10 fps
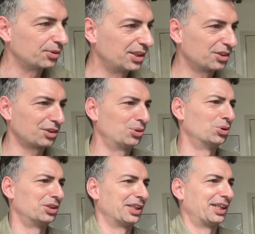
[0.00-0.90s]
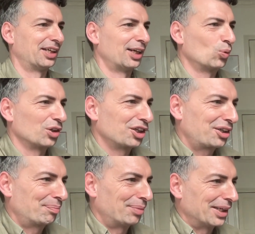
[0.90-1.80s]
here's a cool A I
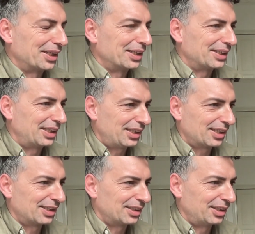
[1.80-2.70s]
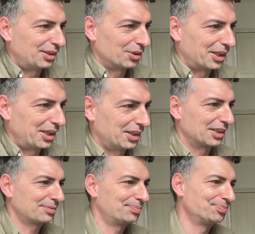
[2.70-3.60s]
work by Kika
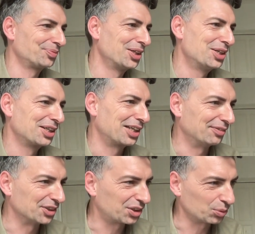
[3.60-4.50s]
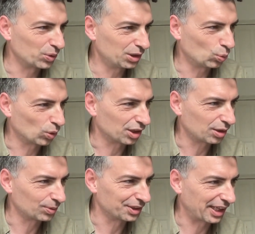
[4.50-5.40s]
Nicolela. Kind of a surreal
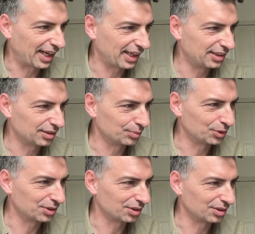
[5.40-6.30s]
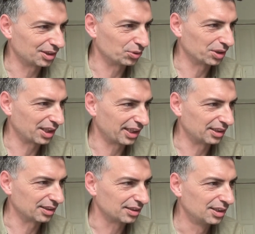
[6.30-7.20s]
work where the hand almost turns into a kind
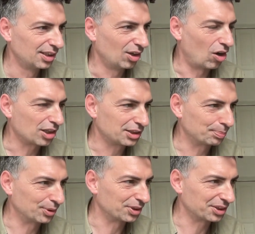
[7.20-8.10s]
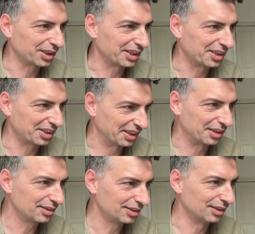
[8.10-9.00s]
of octopus-like
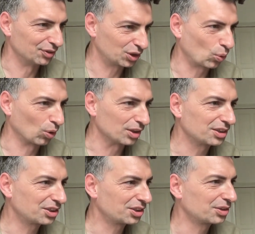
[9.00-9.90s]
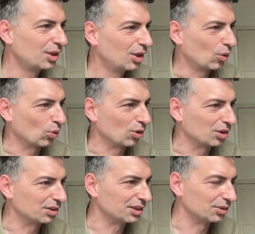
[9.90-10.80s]
thing of sorts,
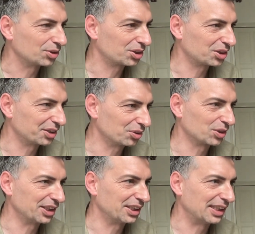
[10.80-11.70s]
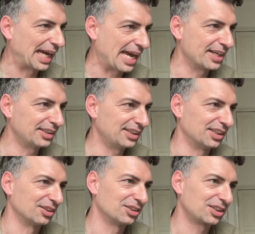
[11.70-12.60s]
or, you know, slithering hand
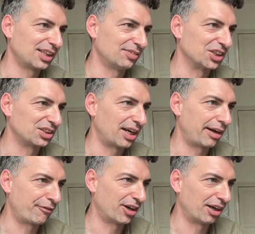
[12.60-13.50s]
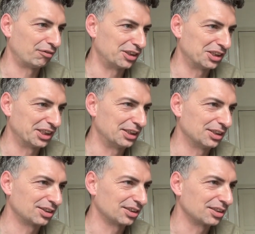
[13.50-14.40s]
here, just kind of a sci-fi feeling
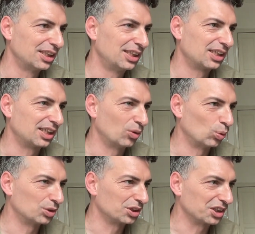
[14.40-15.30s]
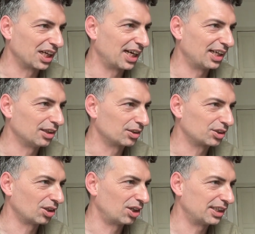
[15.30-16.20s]
as the older guy
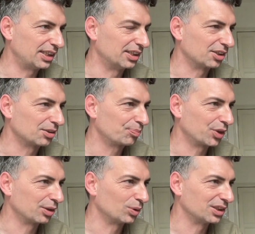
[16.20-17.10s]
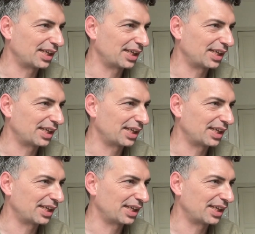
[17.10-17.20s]
looks on here on what's